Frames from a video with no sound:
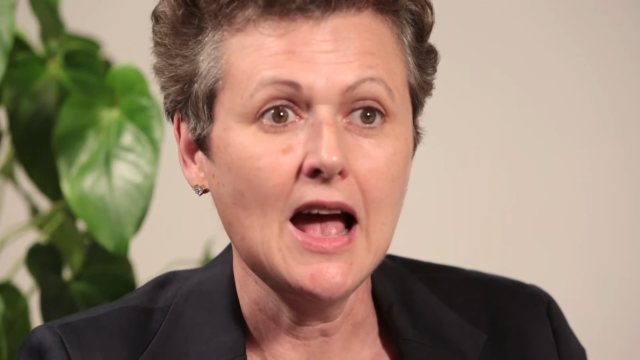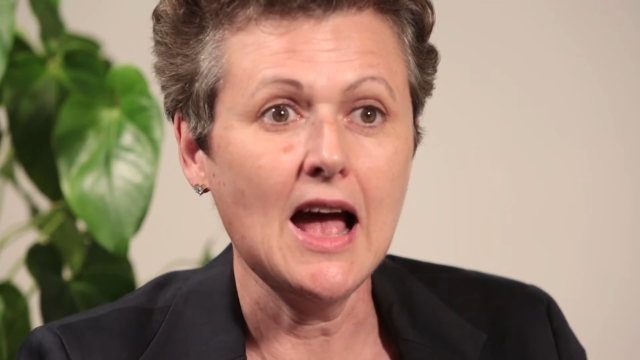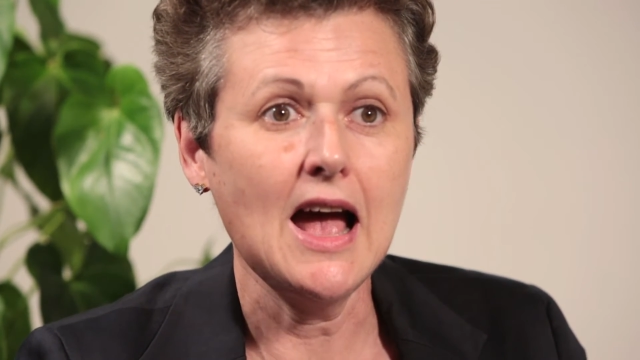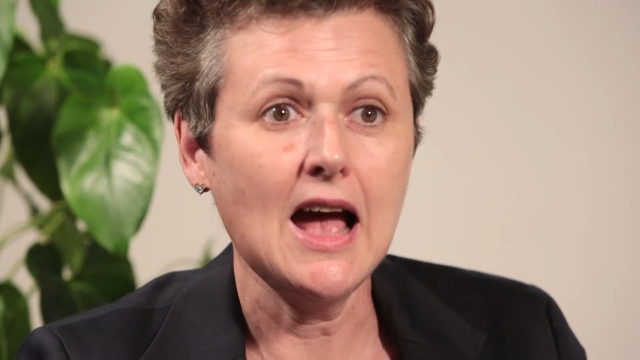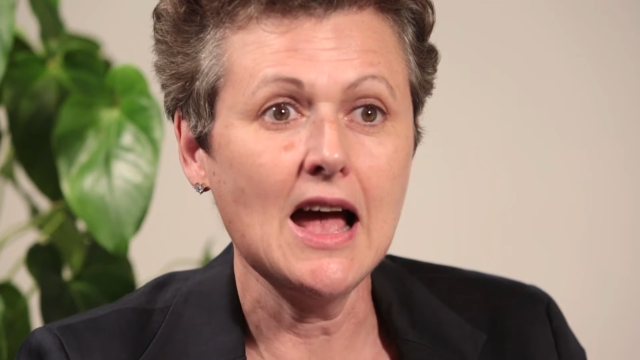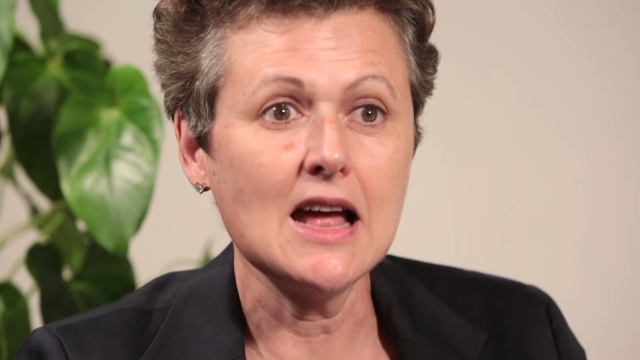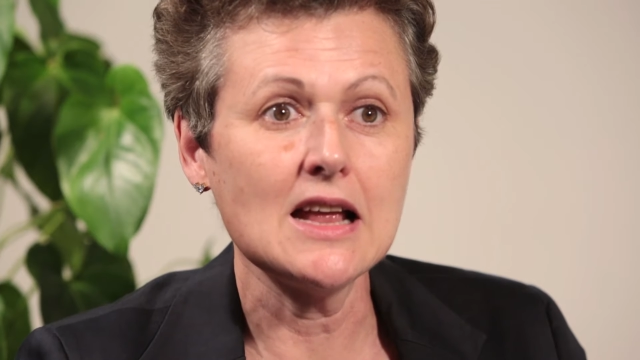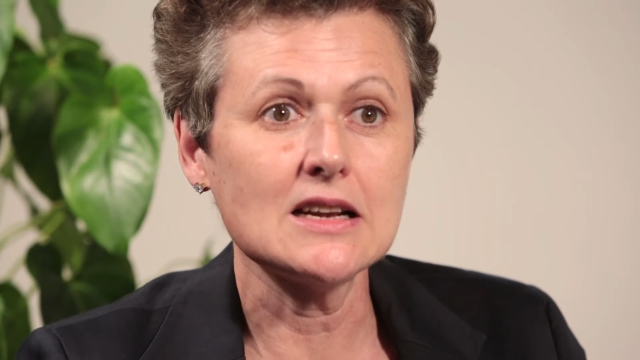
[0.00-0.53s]

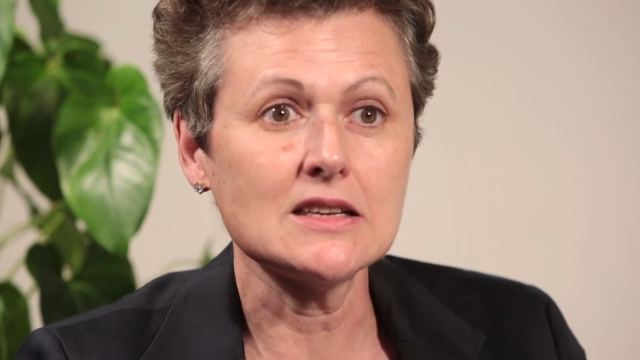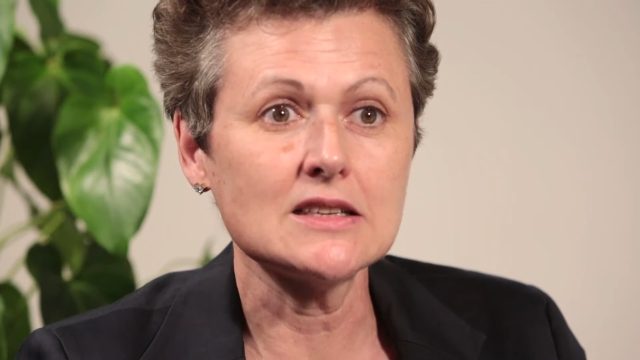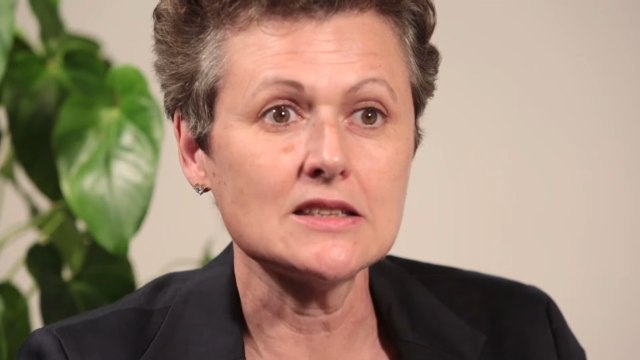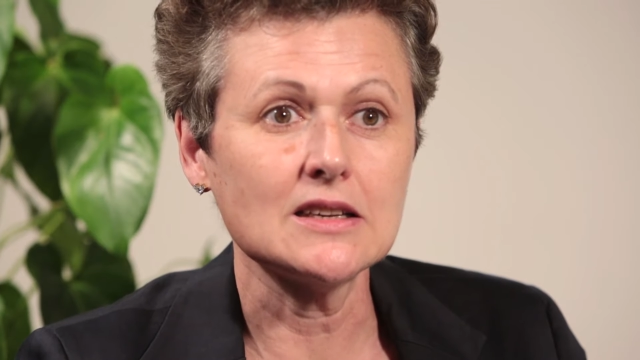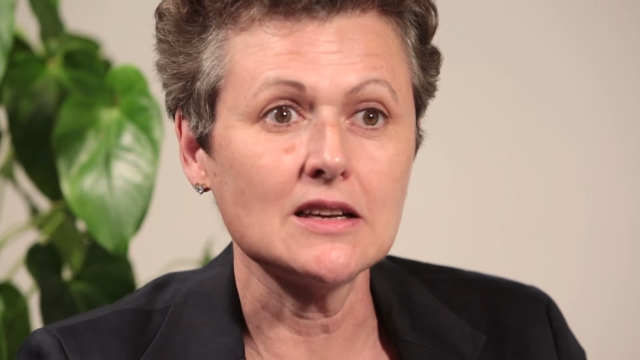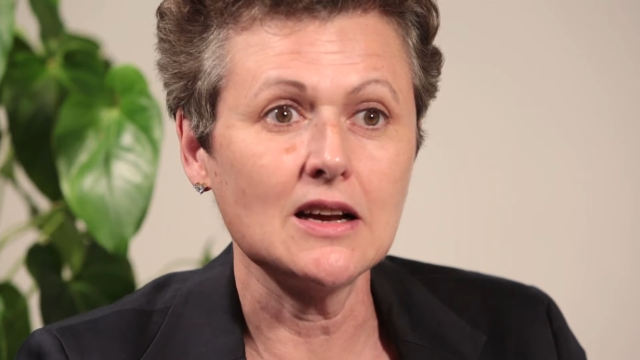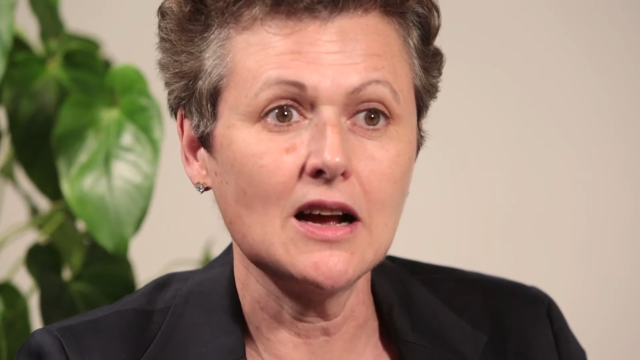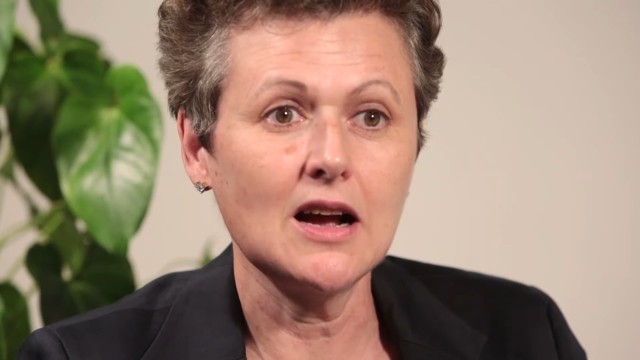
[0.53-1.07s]

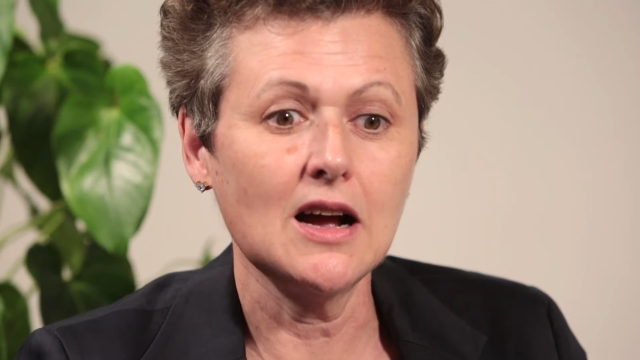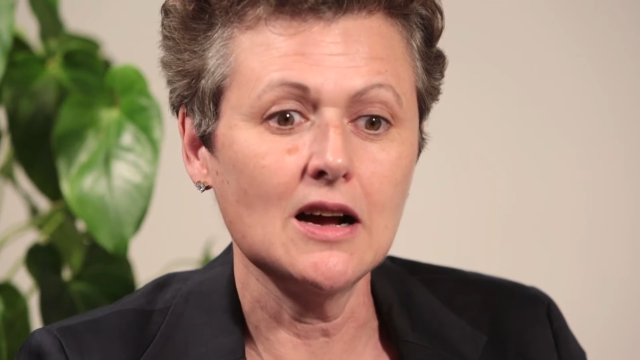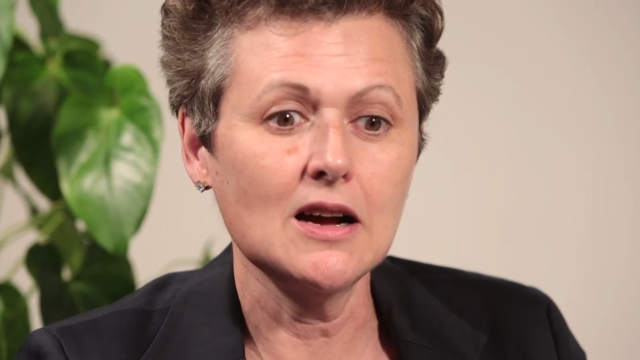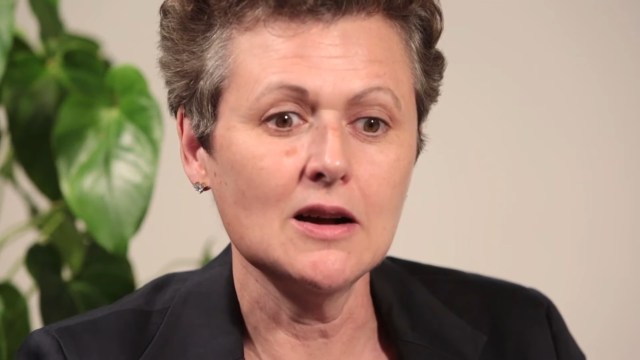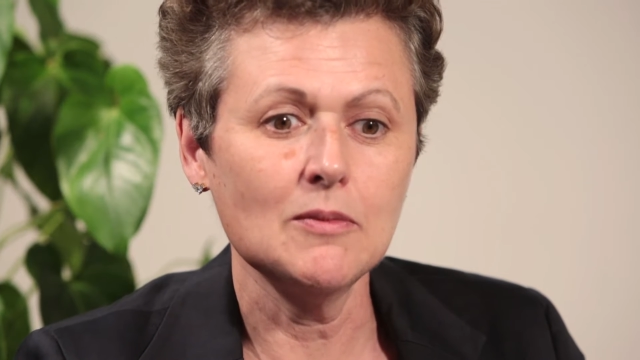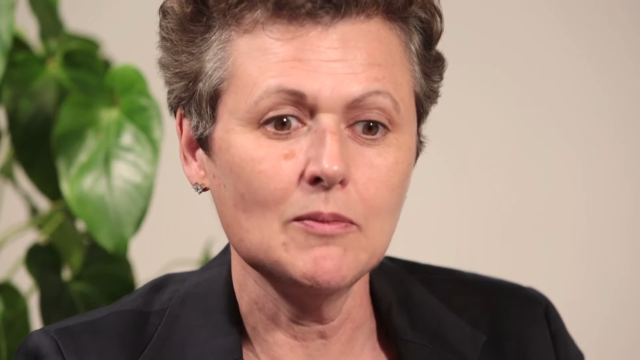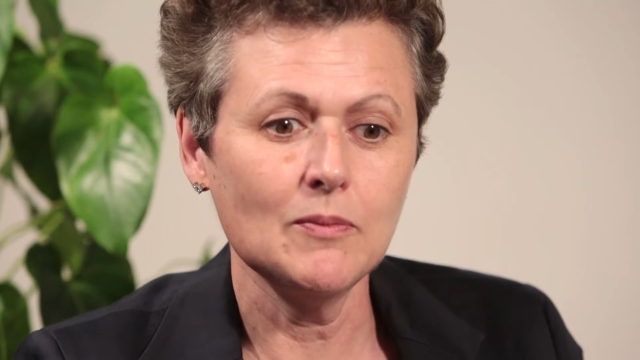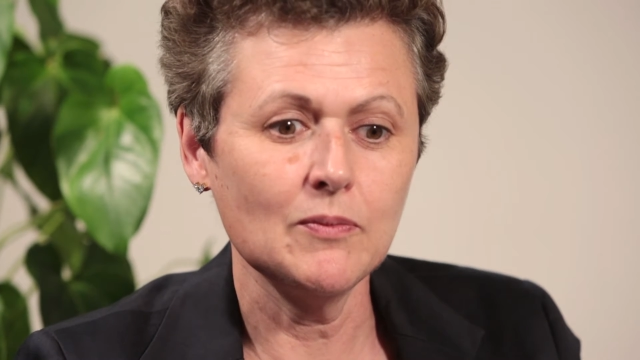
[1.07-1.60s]
And
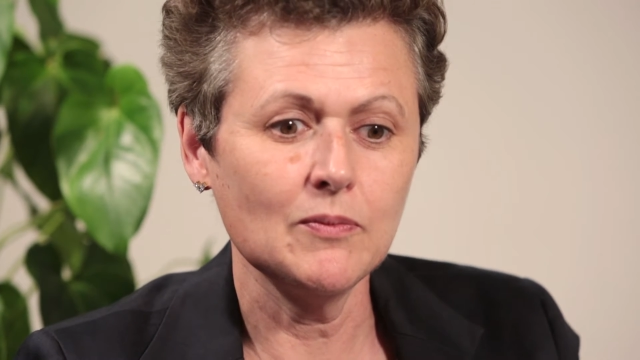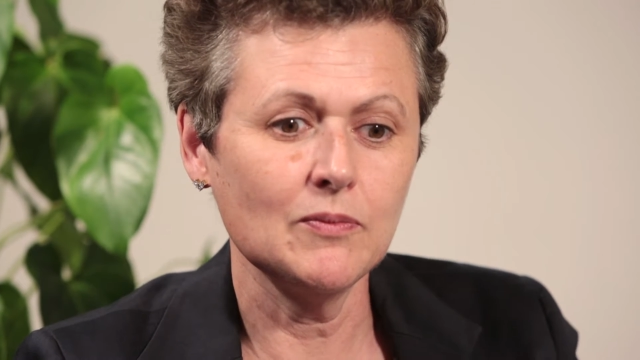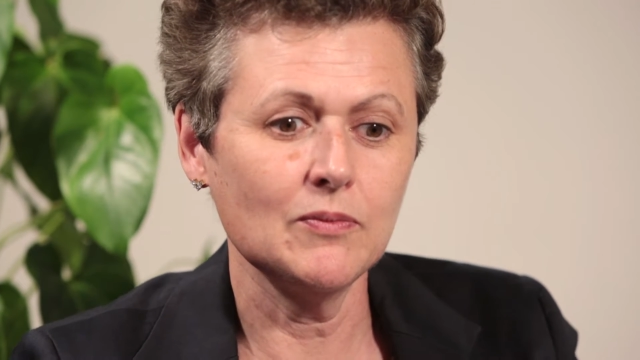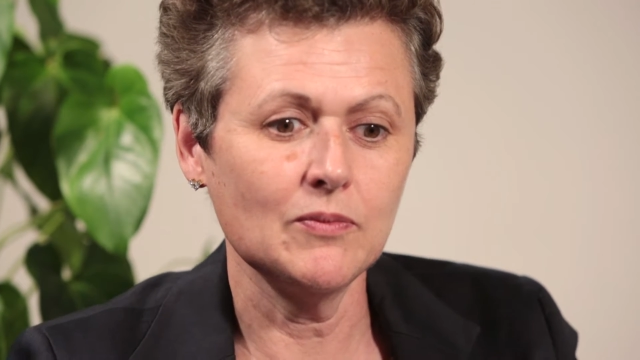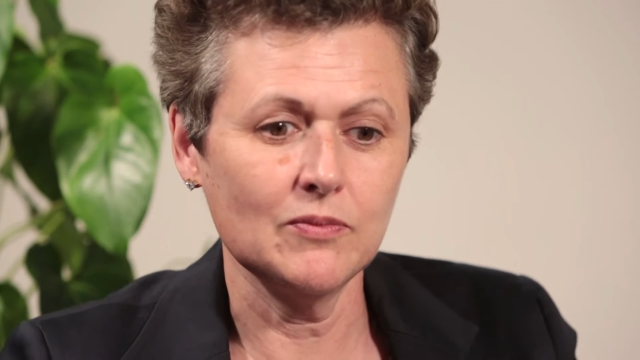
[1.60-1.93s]
um,